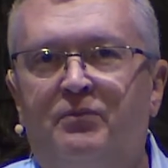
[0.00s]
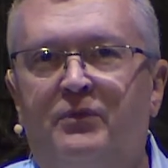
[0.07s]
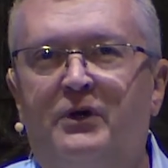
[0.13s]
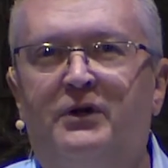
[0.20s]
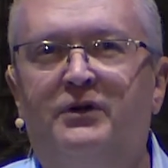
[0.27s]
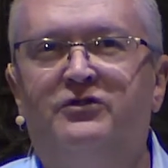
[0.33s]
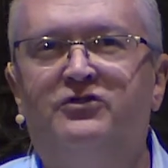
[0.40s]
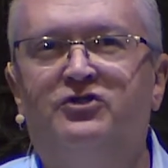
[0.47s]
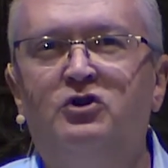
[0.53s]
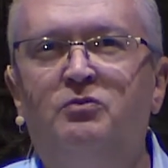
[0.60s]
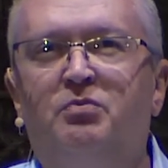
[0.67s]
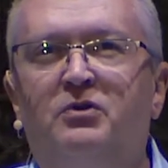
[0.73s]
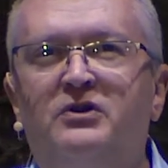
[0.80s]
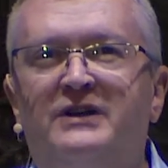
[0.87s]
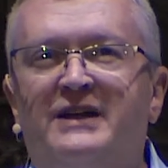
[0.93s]
The
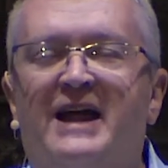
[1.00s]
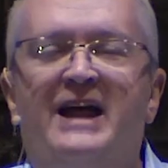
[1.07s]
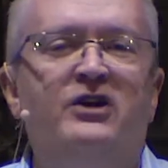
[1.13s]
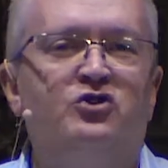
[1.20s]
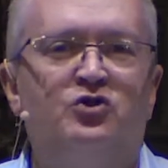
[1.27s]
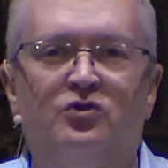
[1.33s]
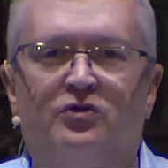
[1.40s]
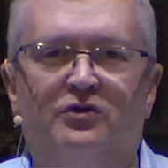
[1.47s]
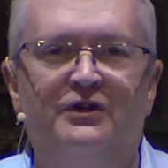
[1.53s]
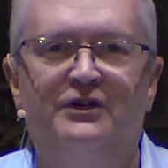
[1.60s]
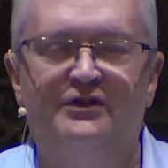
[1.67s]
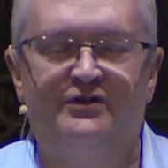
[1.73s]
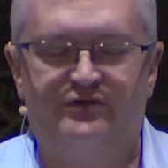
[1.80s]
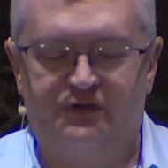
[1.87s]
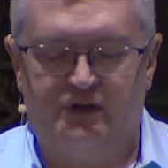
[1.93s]

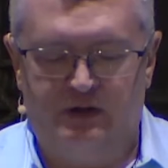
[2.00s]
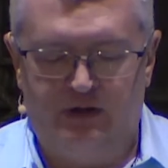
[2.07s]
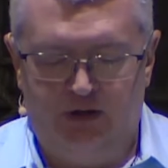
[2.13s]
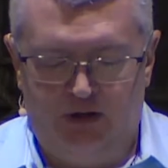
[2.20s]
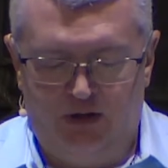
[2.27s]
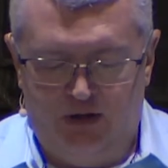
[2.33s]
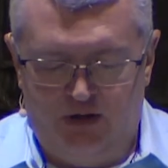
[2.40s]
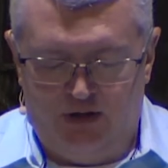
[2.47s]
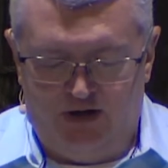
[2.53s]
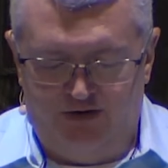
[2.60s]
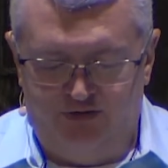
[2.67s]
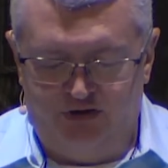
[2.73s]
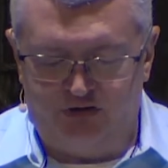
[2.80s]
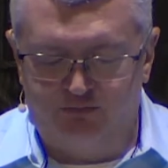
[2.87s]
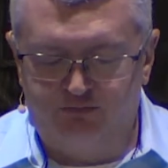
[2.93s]
supernaturalness
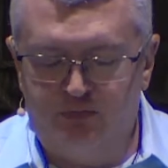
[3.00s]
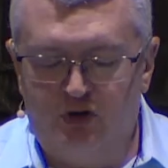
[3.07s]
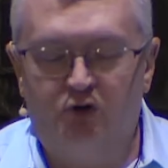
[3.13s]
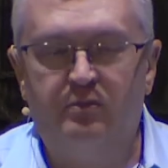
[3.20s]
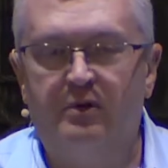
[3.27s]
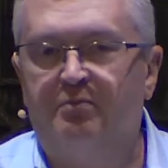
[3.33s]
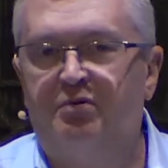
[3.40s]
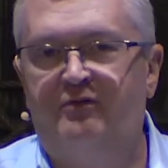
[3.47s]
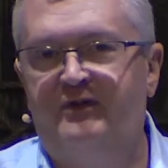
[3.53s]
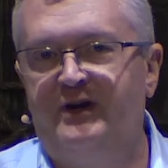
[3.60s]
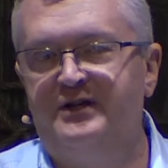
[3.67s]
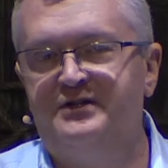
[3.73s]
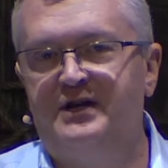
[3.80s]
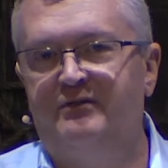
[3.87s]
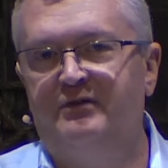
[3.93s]
of this moment
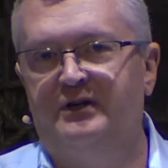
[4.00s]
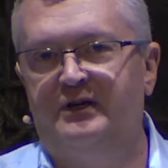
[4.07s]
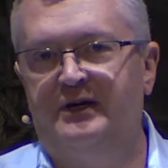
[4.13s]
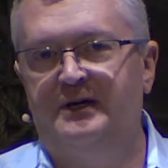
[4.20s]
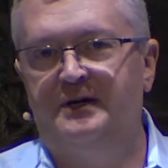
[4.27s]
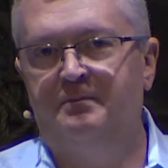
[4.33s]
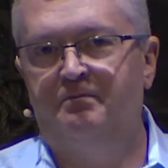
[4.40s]
pervades everything.